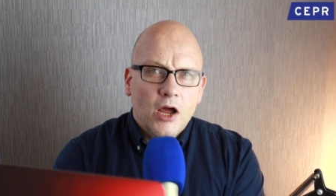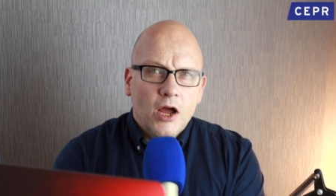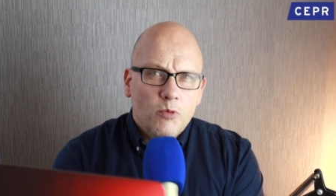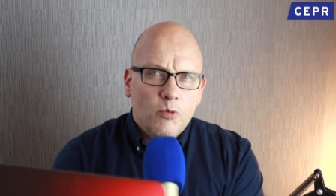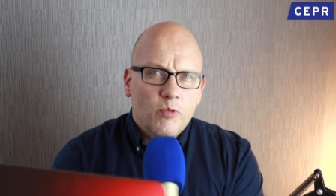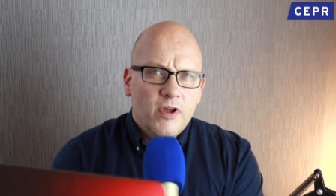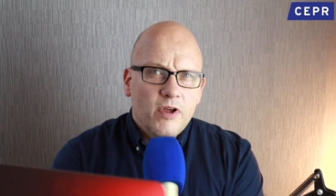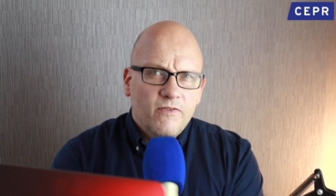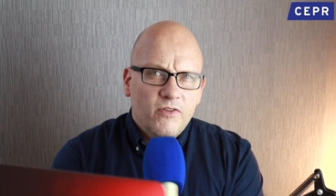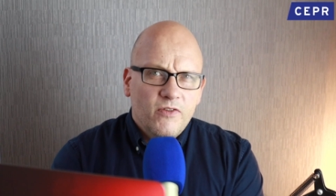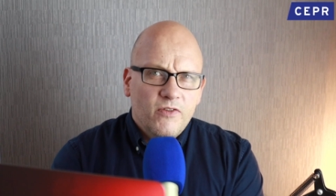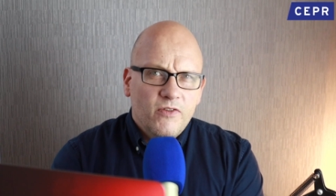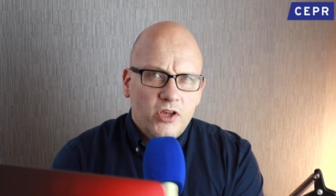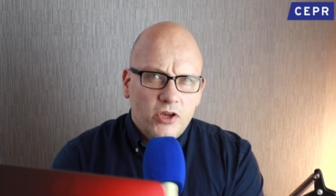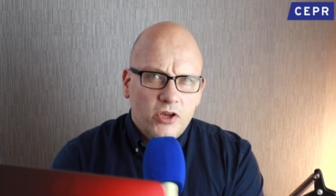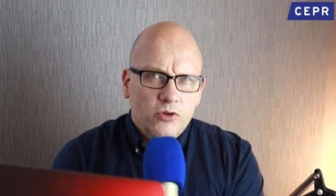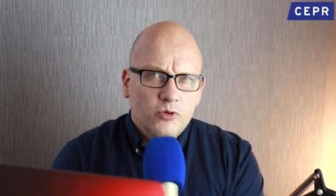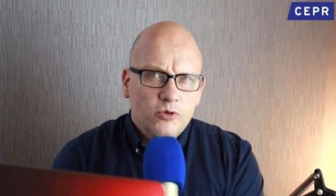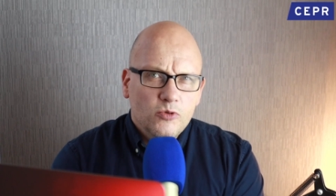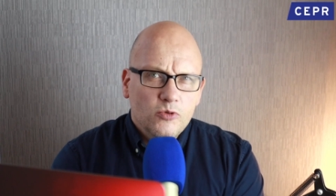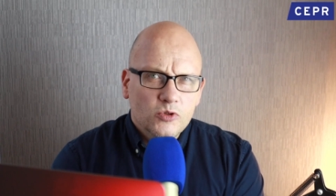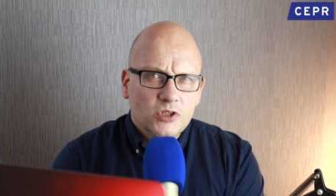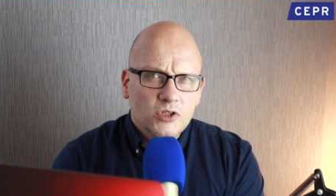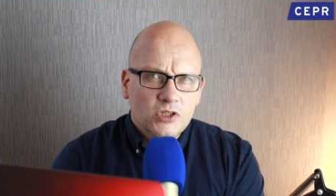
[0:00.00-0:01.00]
we've
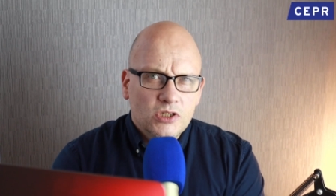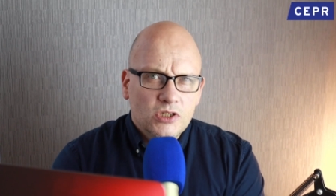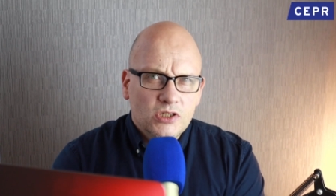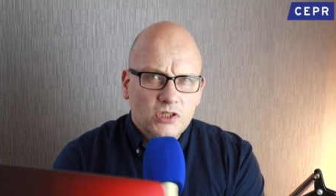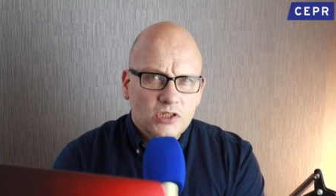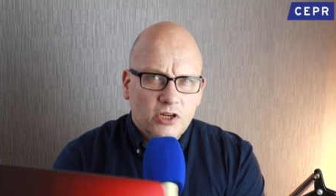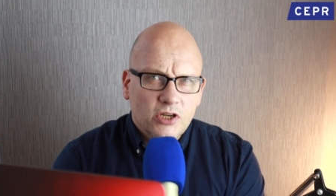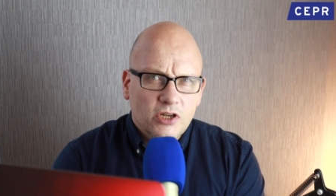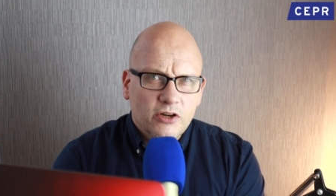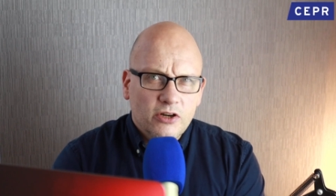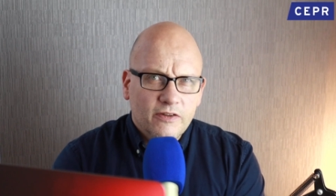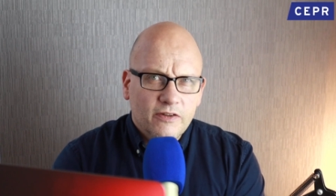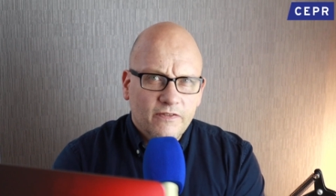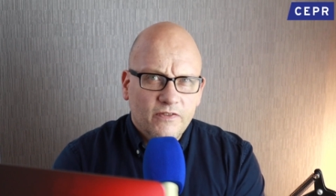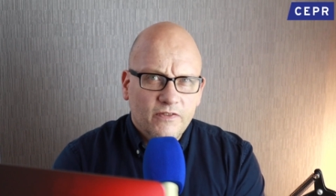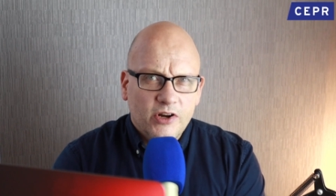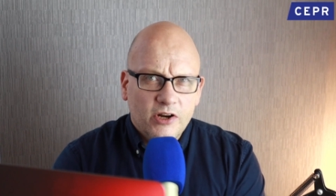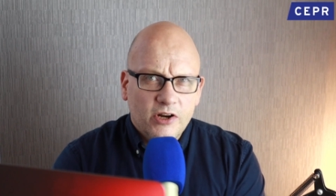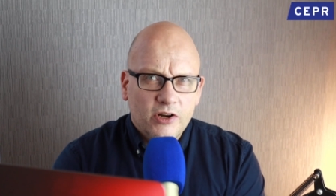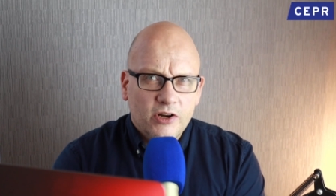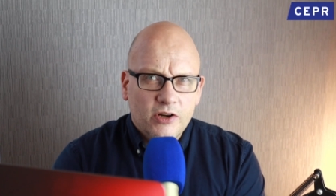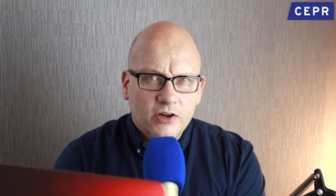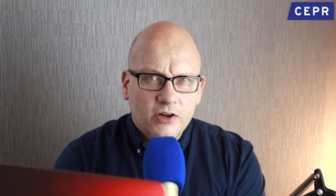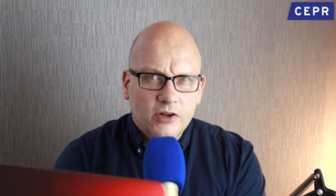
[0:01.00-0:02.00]
used so
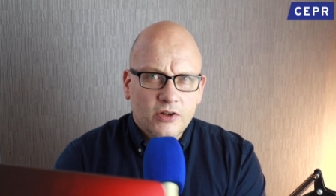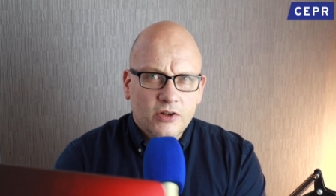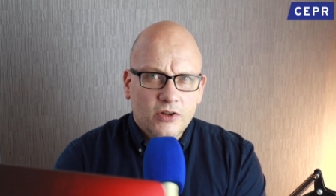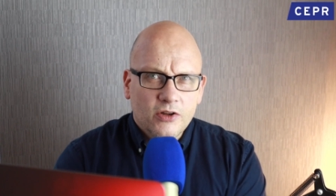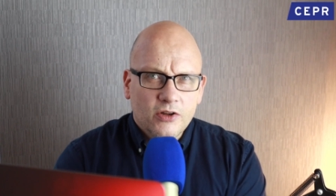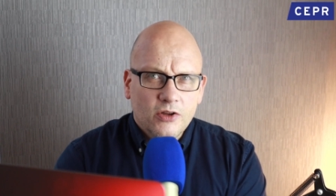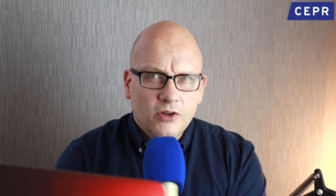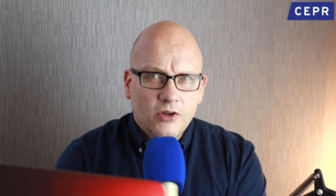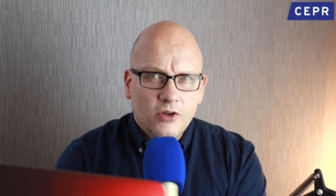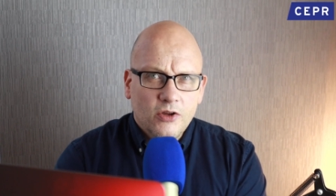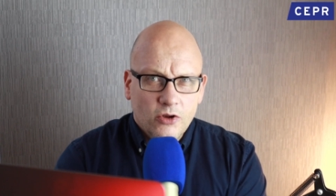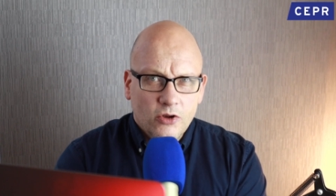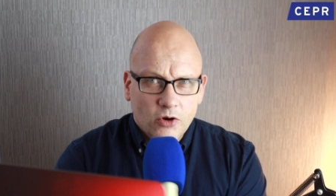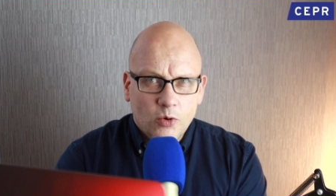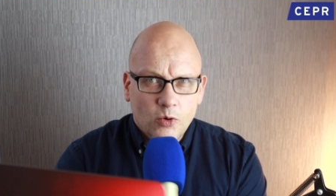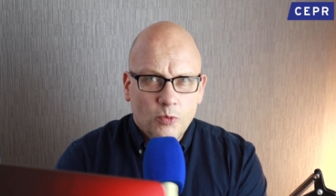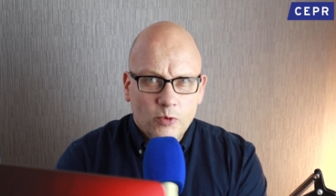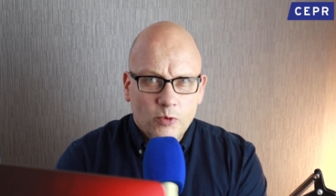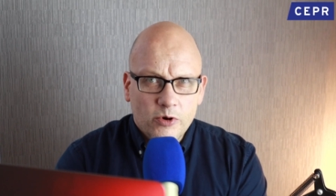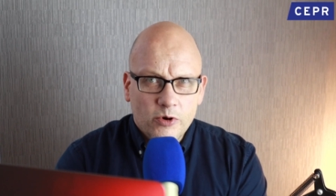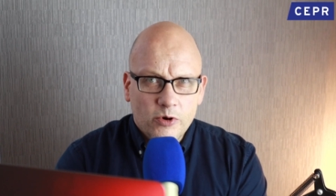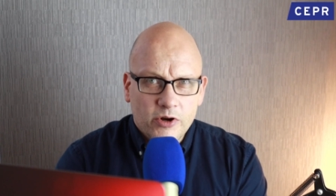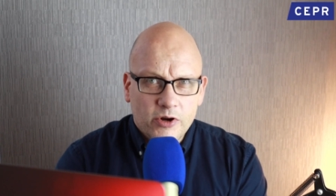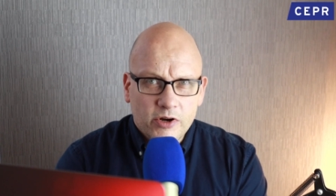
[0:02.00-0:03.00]
far your
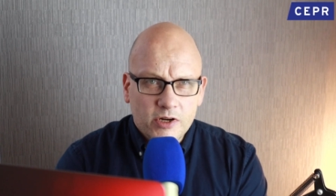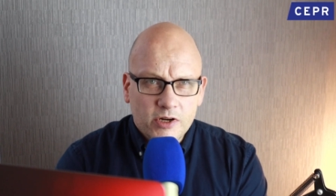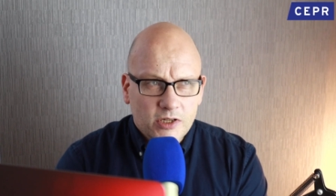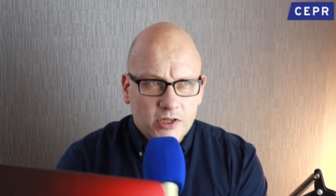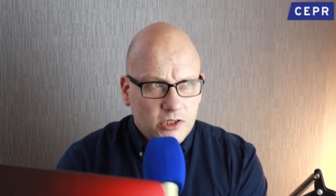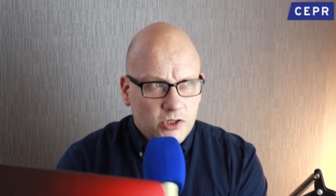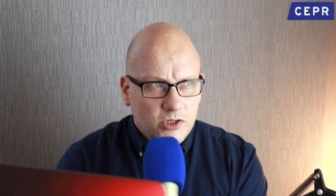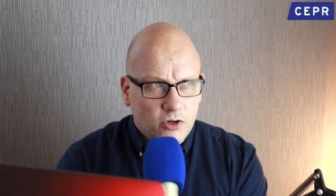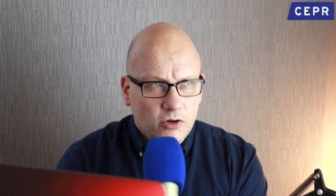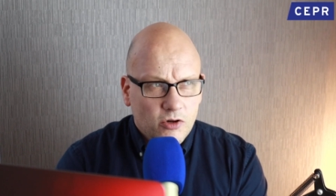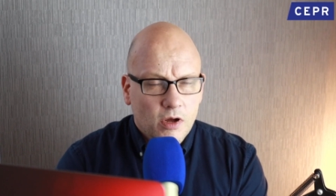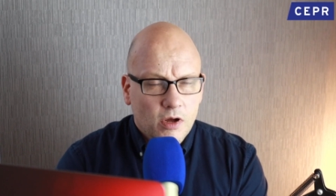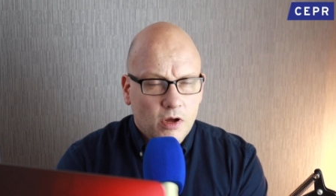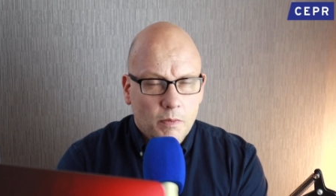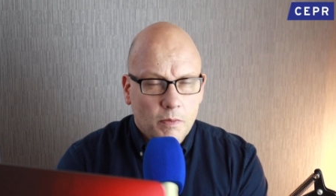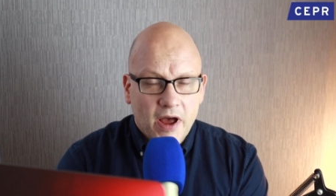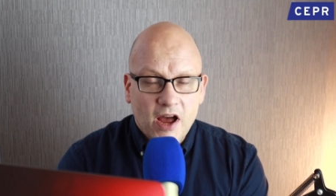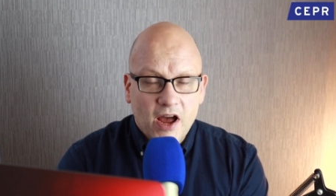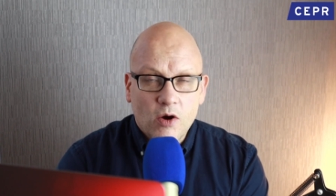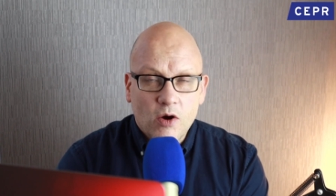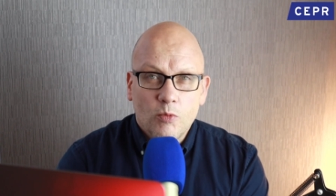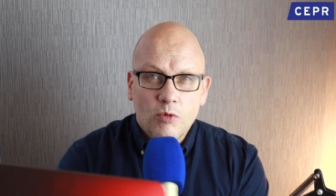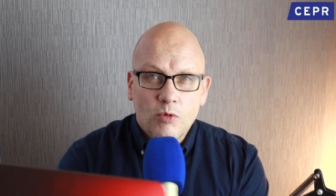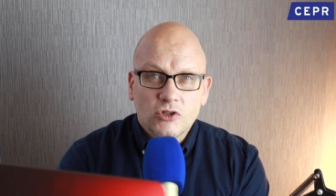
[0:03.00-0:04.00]
work to talk
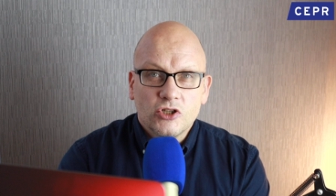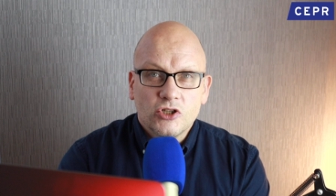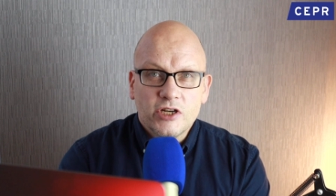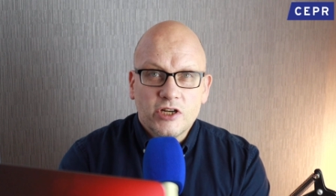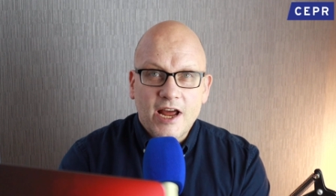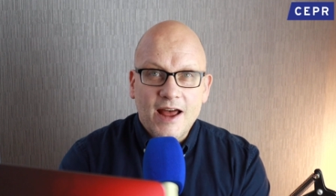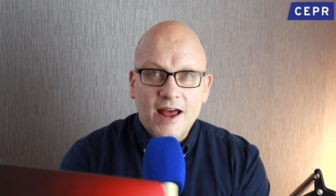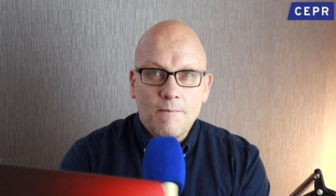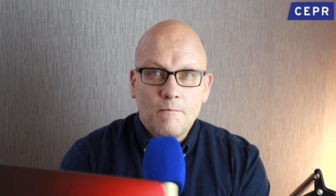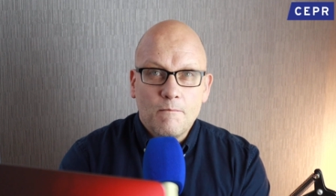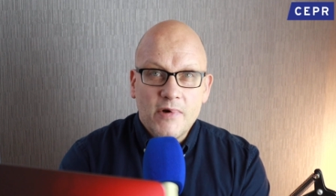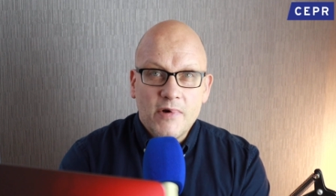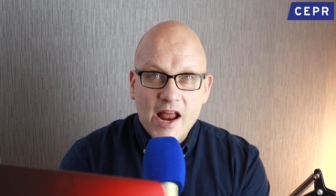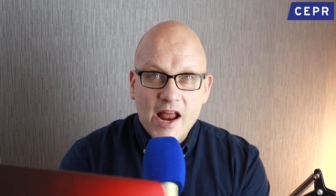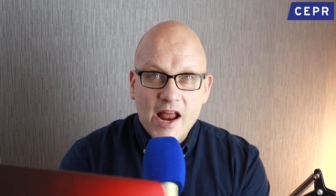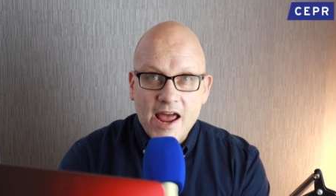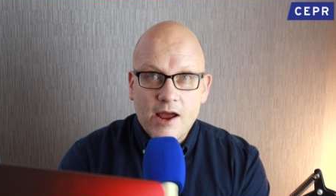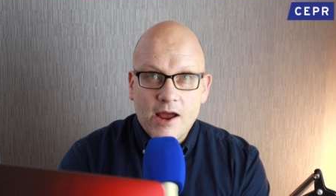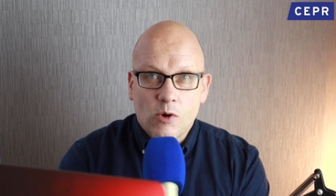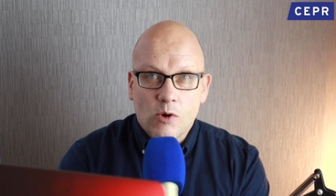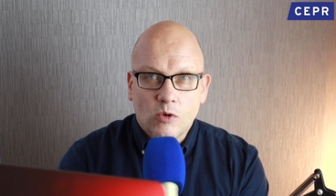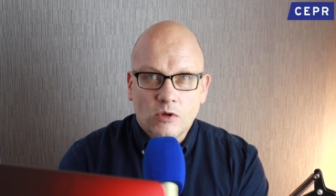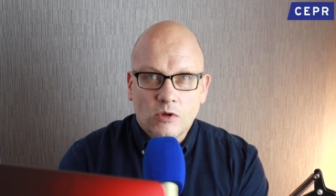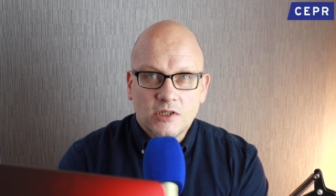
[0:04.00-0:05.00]
about what should happen
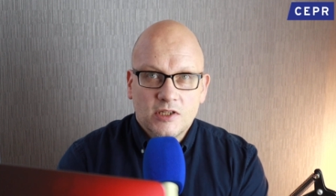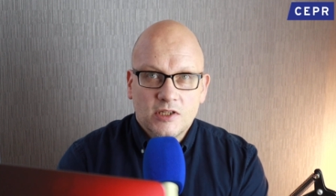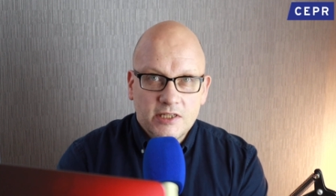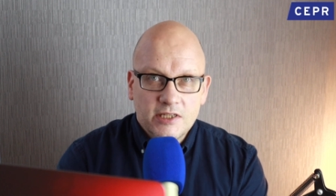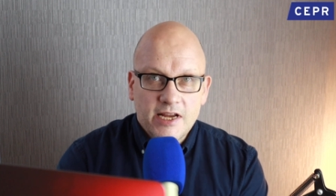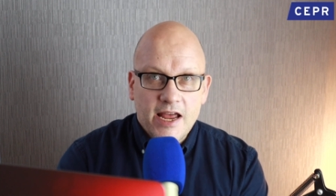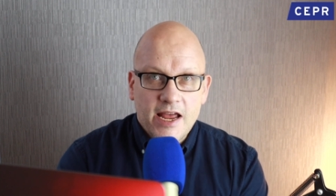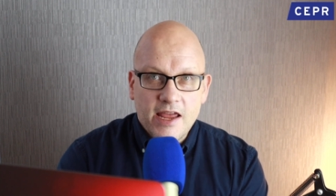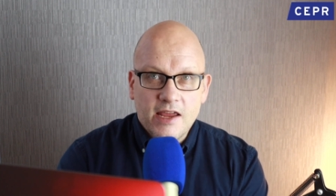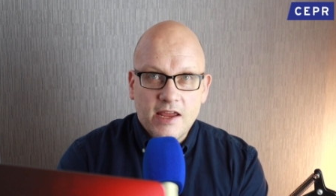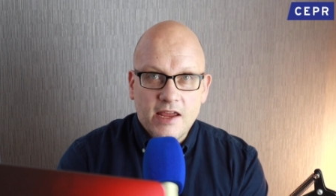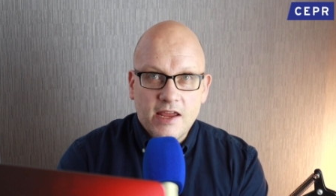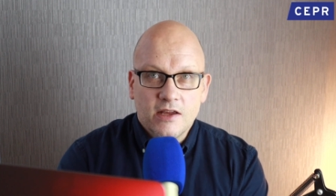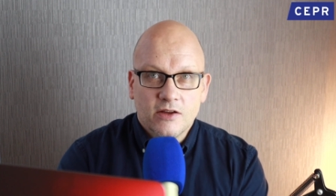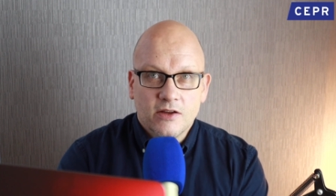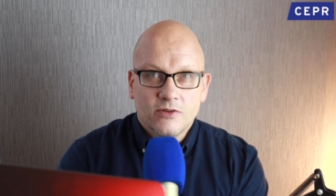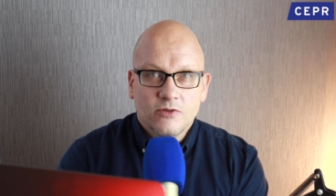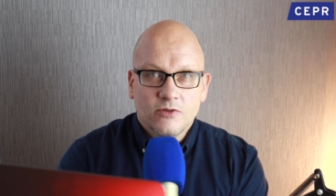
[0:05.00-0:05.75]
now, today,